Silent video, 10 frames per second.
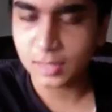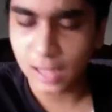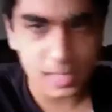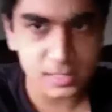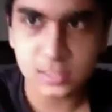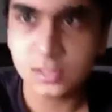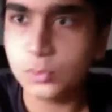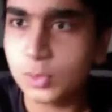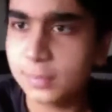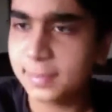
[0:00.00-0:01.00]
as you
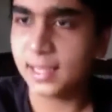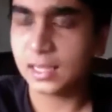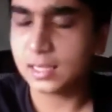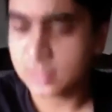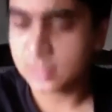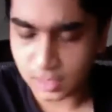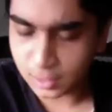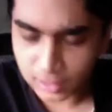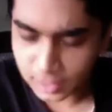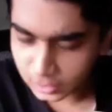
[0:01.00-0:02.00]
were playing it. Cause
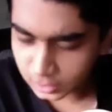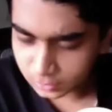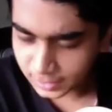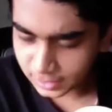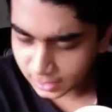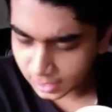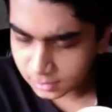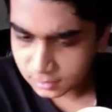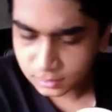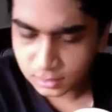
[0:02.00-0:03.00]
can I hear you play it again?
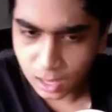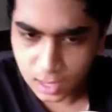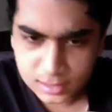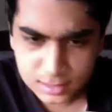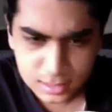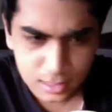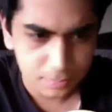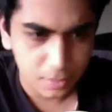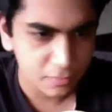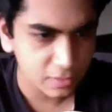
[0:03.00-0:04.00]
It seemed
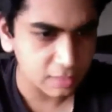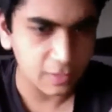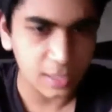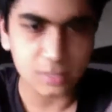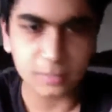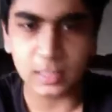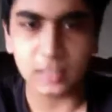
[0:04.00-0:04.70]
perfectly fine to me.